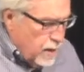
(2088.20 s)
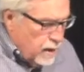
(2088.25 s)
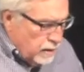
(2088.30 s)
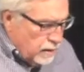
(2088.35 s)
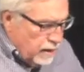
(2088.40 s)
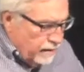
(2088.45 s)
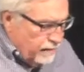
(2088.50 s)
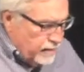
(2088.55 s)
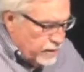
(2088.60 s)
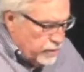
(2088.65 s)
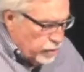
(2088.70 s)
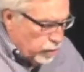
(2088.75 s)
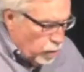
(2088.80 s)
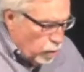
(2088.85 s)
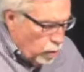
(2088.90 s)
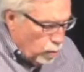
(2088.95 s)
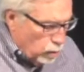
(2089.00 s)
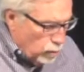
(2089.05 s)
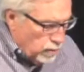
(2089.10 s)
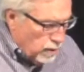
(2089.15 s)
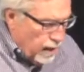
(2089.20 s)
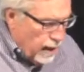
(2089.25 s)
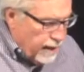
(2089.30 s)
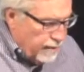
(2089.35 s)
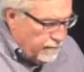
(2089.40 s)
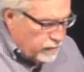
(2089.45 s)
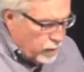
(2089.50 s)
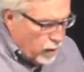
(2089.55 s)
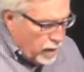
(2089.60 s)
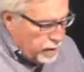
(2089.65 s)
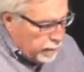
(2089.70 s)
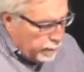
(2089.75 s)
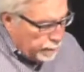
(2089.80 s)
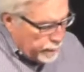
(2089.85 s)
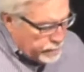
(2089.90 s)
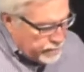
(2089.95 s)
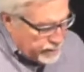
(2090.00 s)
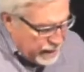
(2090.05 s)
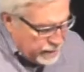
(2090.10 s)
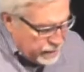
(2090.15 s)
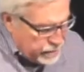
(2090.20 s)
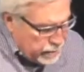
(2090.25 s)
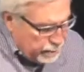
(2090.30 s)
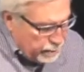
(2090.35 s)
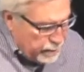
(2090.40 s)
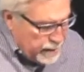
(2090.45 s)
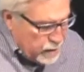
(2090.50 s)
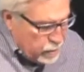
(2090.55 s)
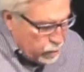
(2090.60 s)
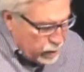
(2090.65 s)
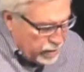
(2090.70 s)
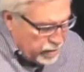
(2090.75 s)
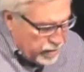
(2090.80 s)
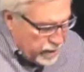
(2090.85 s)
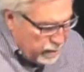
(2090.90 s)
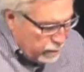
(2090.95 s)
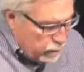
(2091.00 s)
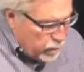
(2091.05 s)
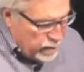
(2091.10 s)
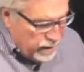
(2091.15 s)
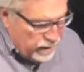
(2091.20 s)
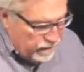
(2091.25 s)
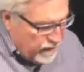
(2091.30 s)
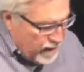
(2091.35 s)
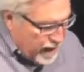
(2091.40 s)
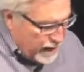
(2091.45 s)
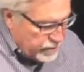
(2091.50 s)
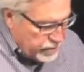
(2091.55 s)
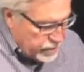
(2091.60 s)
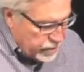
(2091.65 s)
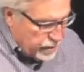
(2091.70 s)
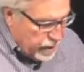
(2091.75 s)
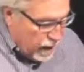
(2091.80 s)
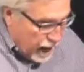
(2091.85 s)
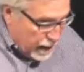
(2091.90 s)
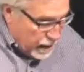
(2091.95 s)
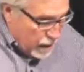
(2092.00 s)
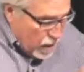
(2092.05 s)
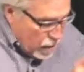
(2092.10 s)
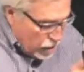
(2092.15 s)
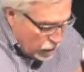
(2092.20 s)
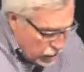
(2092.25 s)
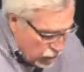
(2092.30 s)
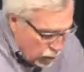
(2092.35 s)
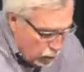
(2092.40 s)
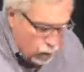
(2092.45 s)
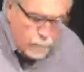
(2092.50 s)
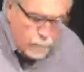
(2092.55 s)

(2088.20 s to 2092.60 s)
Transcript: living your own life, trying to pretend to be with Him when in fact you're not. You will